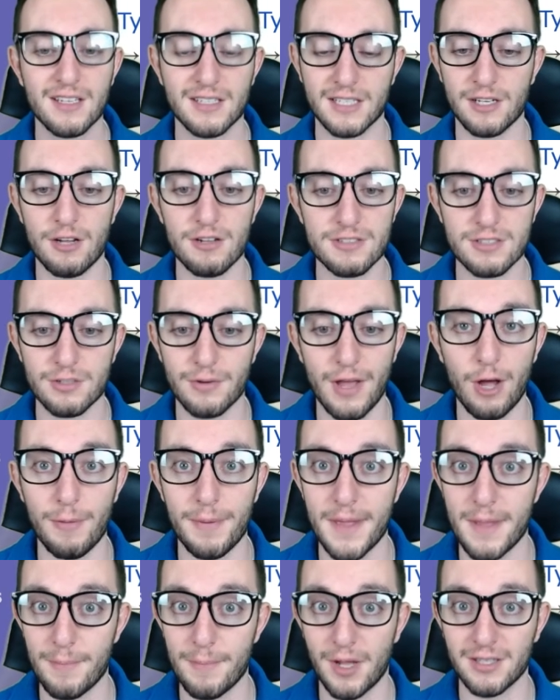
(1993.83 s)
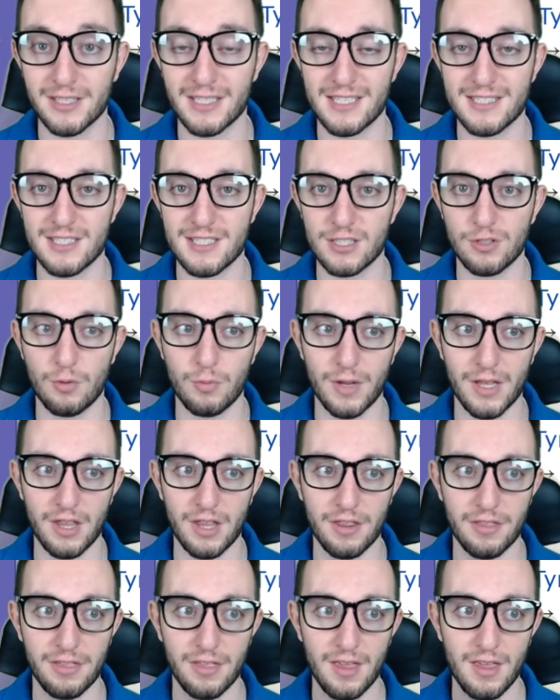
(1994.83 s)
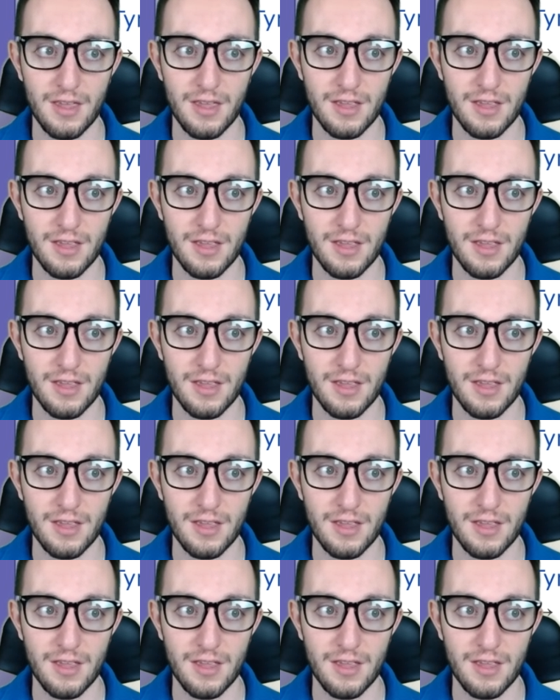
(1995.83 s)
can also help Hitmonlee deal with